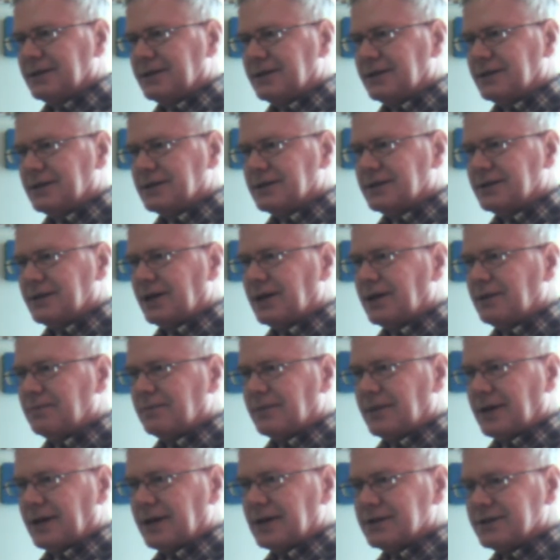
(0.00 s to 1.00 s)
the
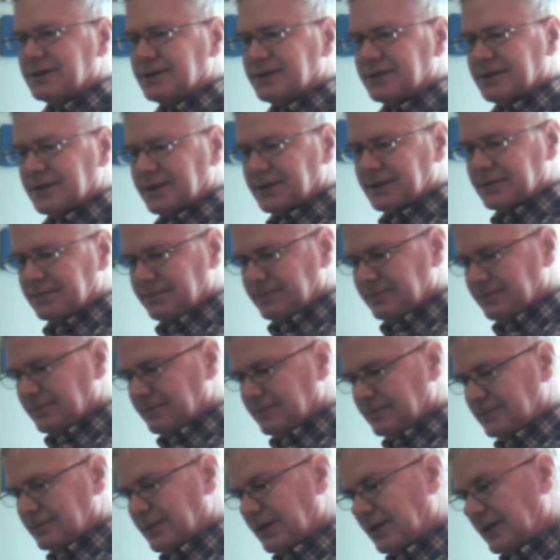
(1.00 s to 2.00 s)
same as the
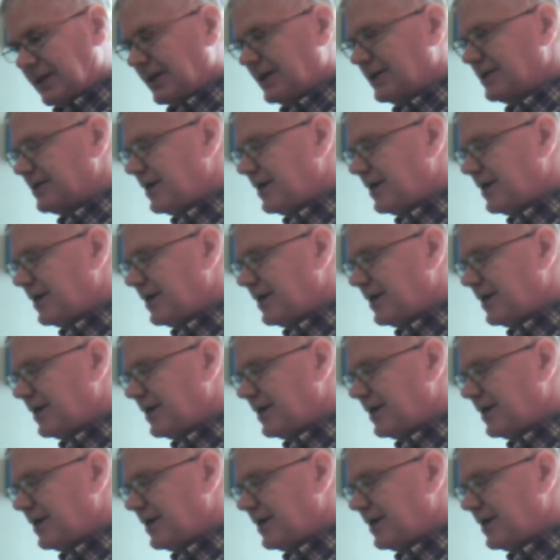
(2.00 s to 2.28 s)
kid's